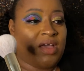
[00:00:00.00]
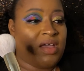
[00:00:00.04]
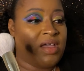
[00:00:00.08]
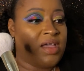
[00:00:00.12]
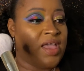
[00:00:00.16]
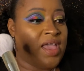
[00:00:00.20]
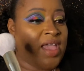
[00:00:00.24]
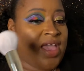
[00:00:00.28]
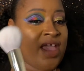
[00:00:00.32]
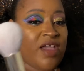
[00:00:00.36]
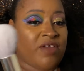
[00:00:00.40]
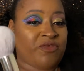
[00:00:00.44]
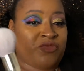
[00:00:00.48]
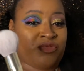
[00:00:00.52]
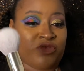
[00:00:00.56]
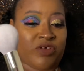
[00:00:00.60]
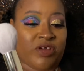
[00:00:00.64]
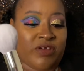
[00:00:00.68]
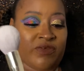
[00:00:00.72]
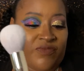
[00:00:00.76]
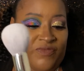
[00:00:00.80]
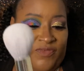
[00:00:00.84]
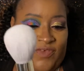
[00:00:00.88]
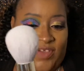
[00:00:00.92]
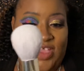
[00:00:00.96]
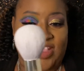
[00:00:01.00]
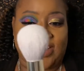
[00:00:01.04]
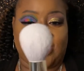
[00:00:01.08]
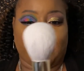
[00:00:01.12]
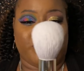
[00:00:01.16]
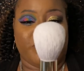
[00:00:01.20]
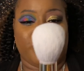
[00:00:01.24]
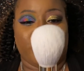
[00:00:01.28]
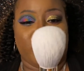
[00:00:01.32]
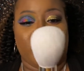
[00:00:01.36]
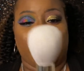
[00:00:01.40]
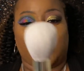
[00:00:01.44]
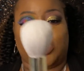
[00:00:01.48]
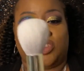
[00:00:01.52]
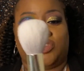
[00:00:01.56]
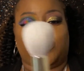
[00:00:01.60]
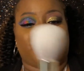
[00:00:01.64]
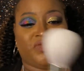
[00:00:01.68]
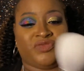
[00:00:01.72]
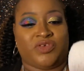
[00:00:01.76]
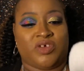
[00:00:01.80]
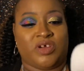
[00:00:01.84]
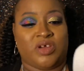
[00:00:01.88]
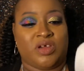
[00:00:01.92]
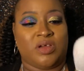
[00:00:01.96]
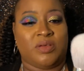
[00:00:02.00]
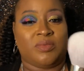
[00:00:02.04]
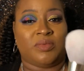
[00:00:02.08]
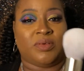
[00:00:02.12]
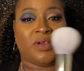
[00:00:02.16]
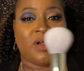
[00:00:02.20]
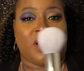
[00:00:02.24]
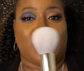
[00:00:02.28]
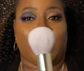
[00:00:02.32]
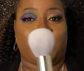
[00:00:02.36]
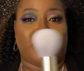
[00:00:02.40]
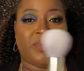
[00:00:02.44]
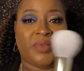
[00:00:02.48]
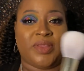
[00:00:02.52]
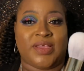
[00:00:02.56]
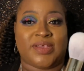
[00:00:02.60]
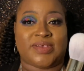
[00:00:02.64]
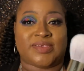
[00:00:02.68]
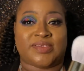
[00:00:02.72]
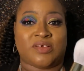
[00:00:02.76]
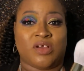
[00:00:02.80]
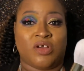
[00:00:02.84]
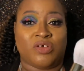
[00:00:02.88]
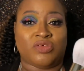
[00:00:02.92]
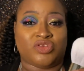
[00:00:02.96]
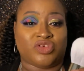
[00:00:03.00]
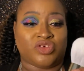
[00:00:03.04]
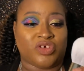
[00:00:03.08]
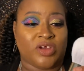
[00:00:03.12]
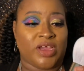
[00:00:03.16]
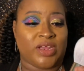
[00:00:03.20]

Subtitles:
every face brush from Complex Culture,